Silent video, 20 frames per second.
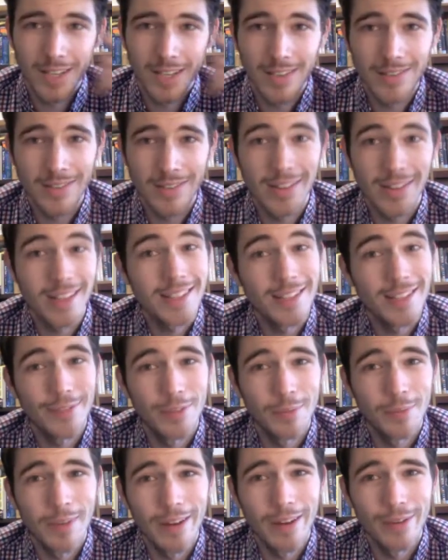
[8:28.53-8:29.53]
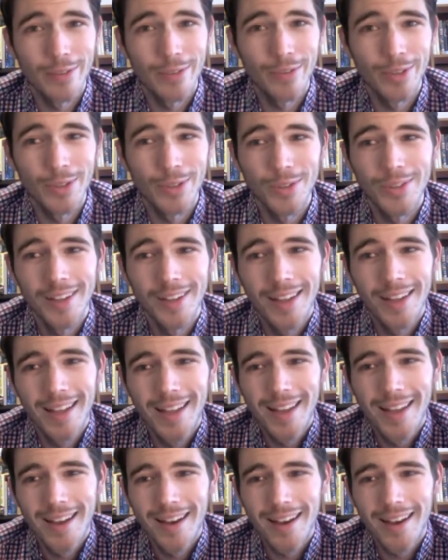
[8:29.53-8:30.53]
So that's it for my review.
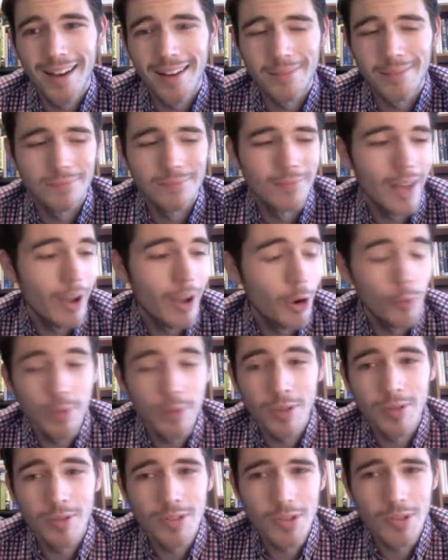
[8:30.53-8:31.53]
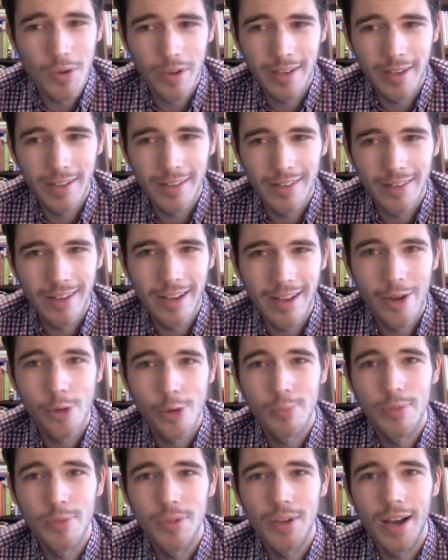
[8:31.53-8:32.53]
I hope you enjoyed it. I
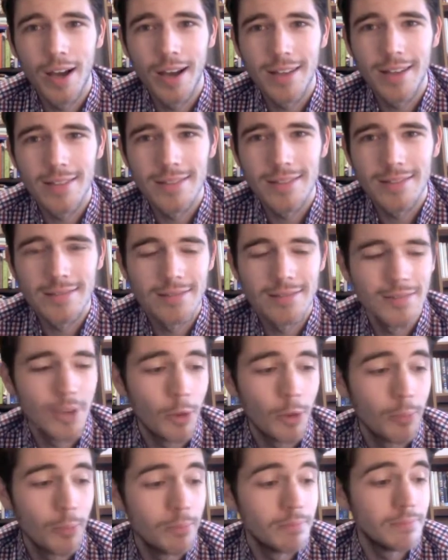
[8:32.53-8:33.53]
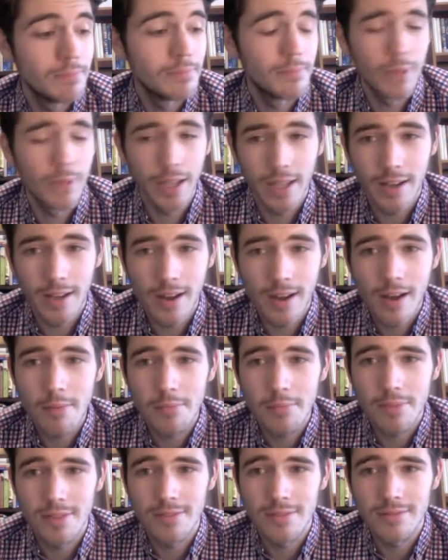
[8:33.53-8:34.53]
hope you guys go pick it up
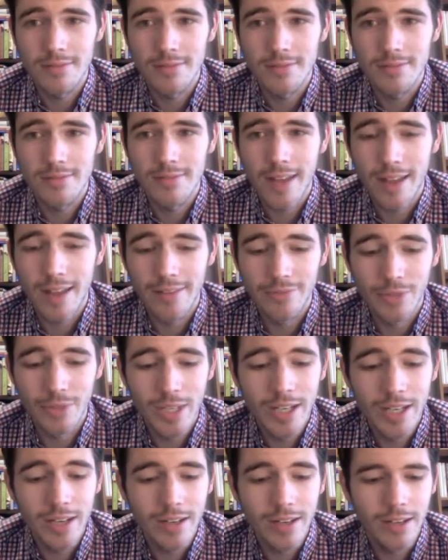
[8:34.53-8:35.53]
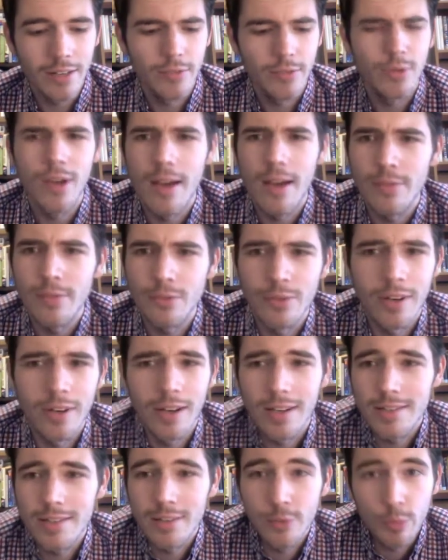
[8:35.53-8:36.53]
and read it. And if you haven't read
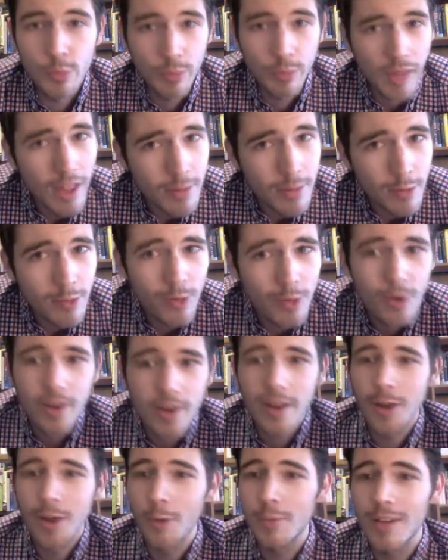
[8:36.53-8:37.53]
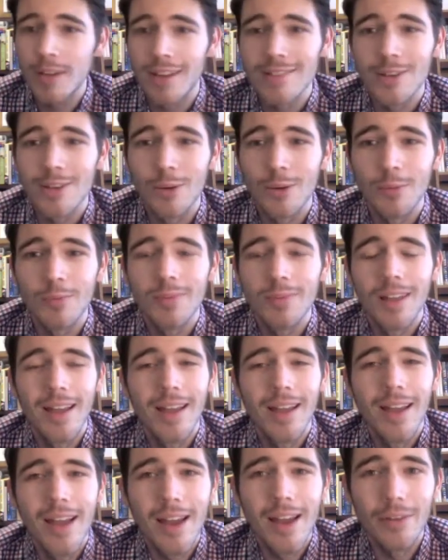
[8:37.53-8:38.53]
any Sylvia Plath before, I hope you guys go
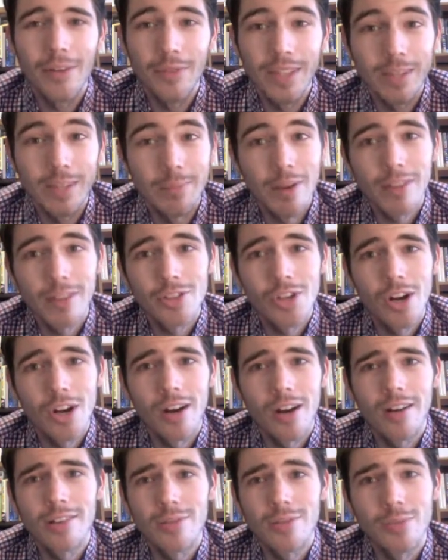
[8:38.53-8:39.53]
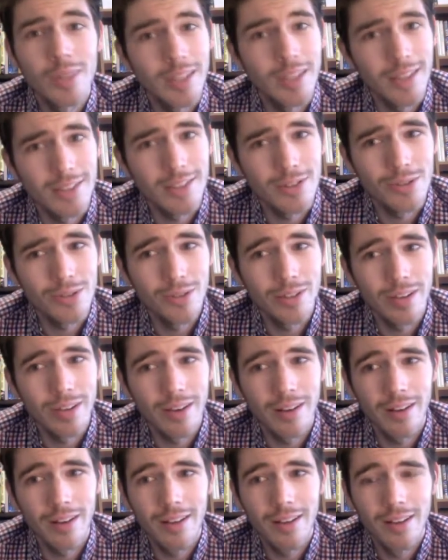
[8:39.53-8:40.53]
and read The Bell Jar. It's really
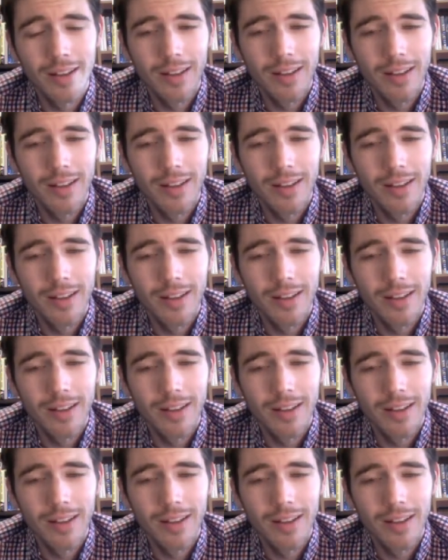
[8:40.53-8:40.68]
extraordinary.